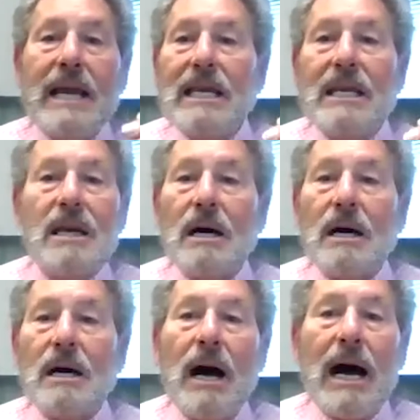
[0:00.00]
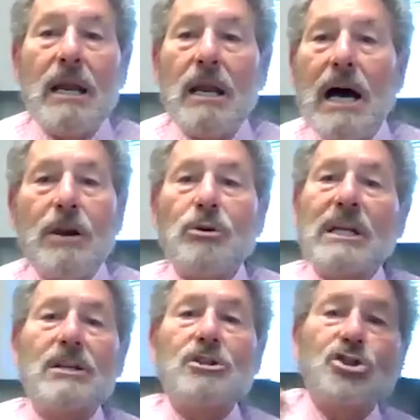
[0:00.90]
I need to, I
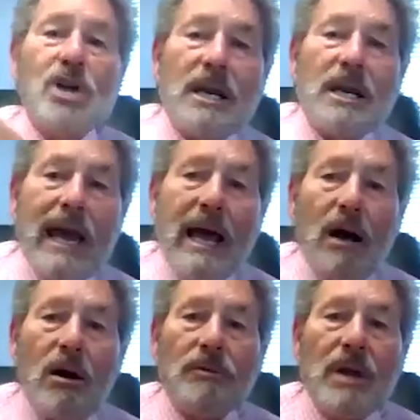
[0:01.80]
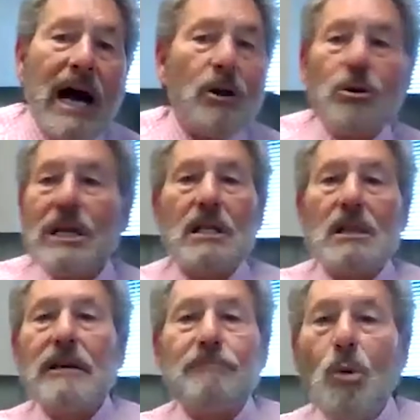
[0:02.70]
don't need to shut it down. I don't need to
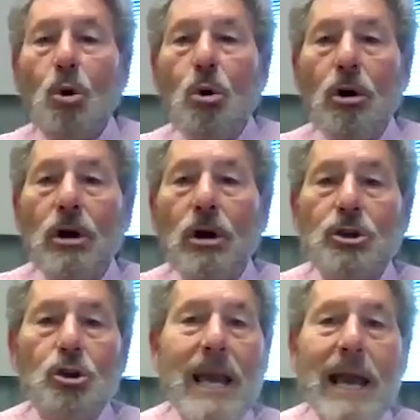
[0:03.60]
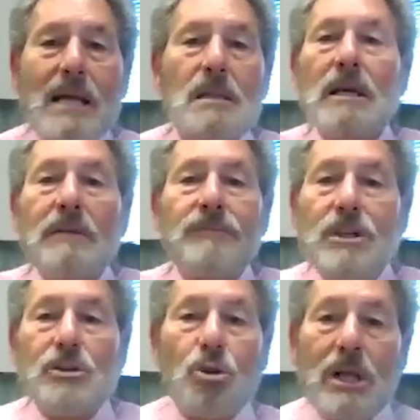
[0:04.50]
live more. You can't live
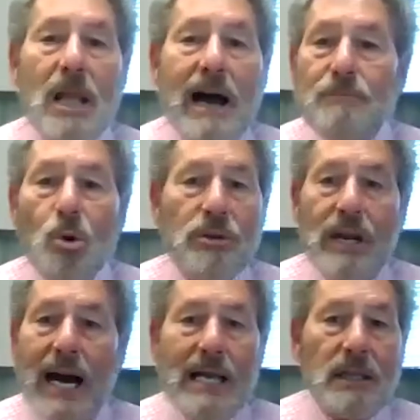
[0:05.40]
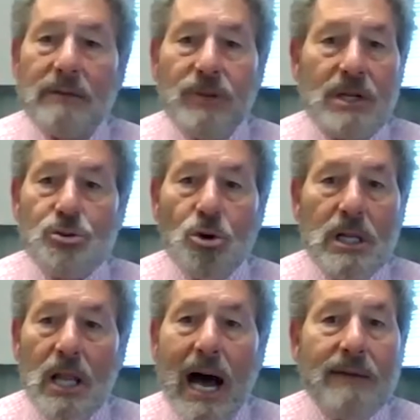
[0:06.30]
and enjoy life more than I live and
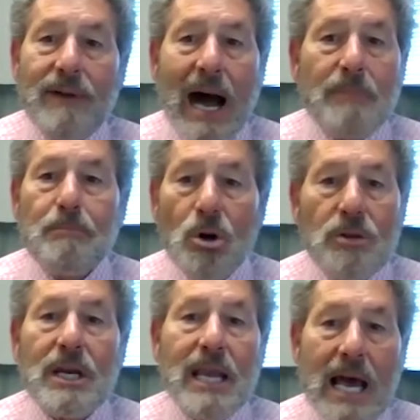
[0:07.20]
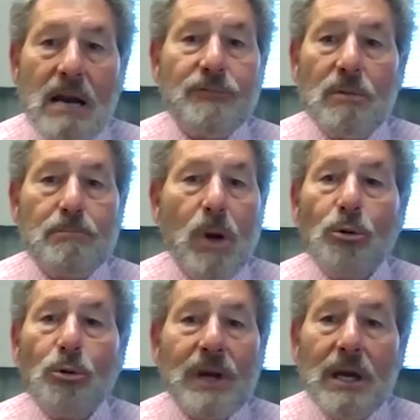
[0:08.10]
enjoy life. I burn the candle from
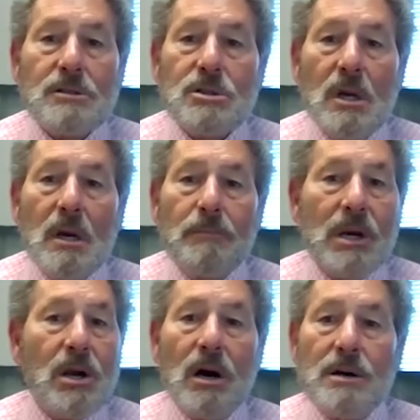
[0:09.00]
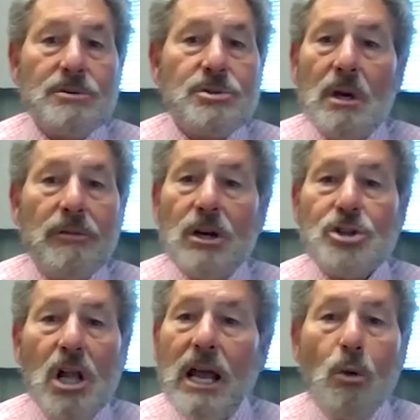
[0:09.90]
both ends because
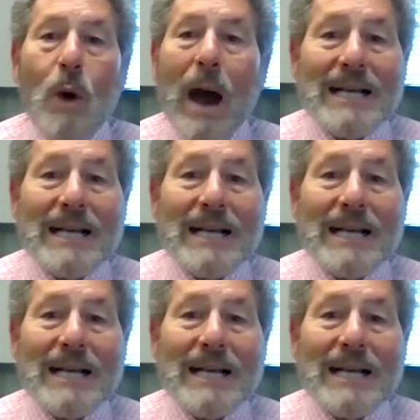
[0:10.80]
there's a lot of